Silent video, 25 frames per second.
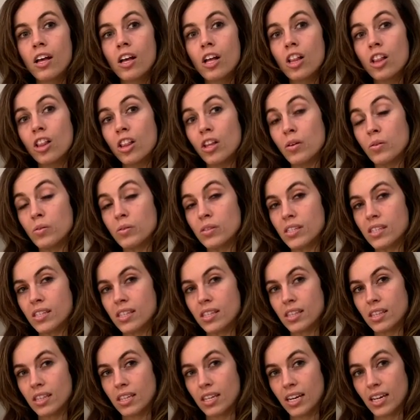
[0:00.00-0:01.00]
Clothes
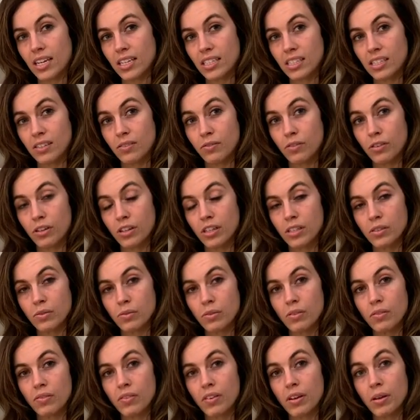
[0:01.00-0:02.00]
in the 1940s
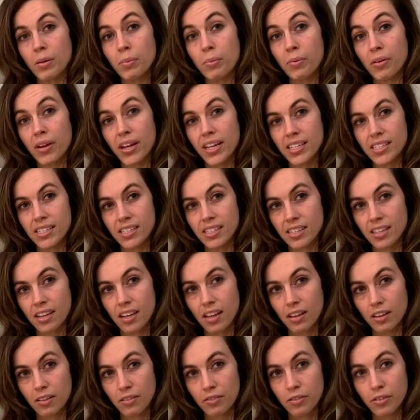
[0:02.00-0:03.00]
were very bright and
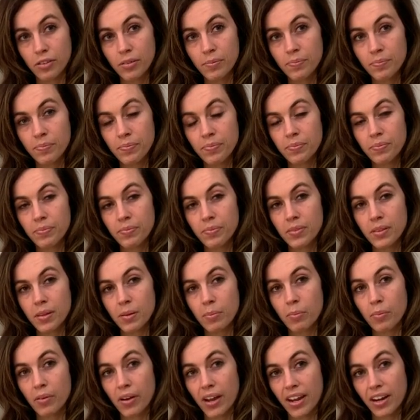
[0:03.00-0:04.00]
colorful. The
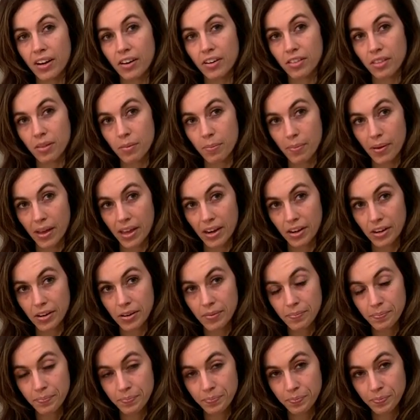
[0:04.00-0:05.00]
brighter, the
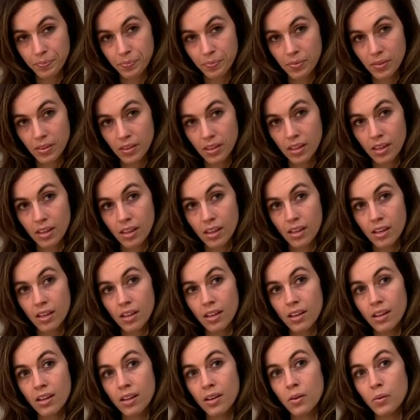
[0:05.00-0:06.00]
better.
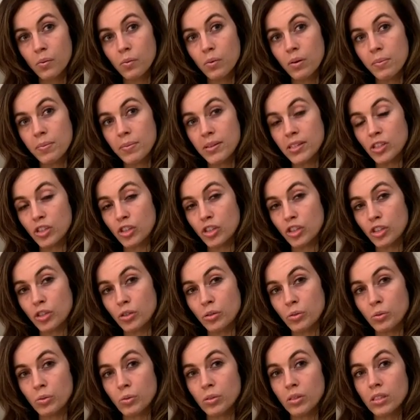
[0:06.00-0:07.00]
Women's
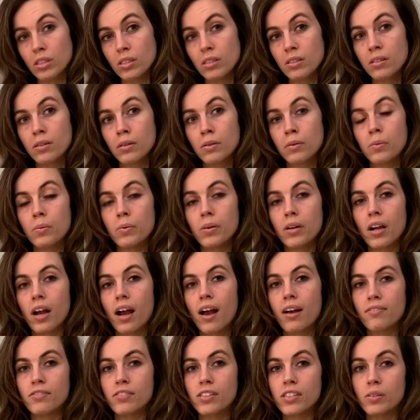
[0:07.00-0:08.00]
shoes were
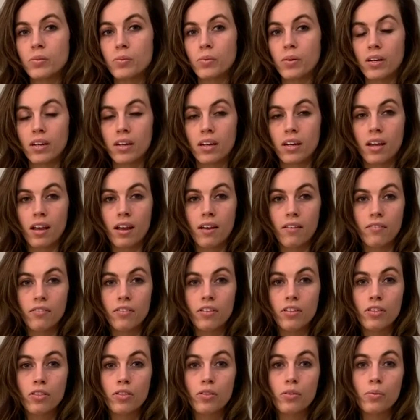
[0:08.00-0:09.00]
often one of
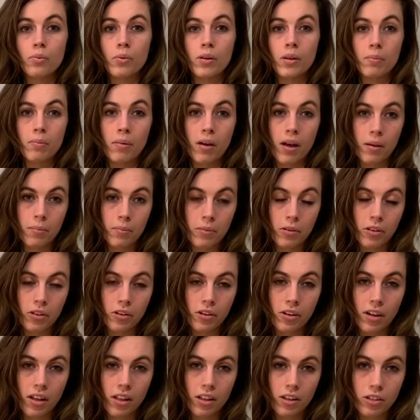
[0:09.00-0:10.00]
the three popular
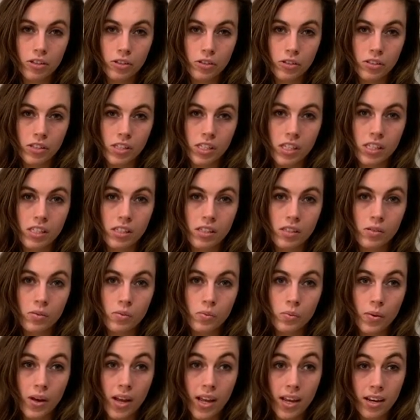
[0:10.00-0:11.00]
color choices
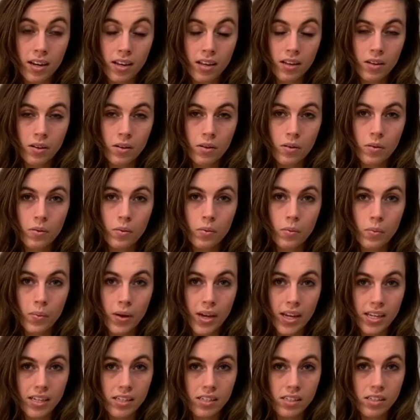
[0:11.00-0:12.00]
red,
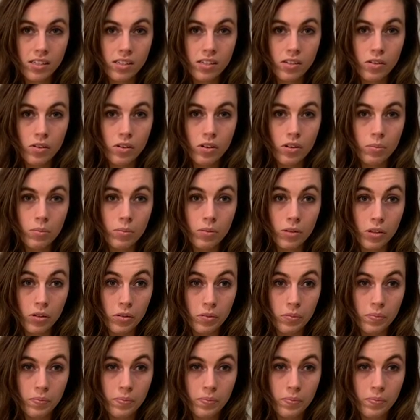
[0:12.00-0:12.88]
white, or blue.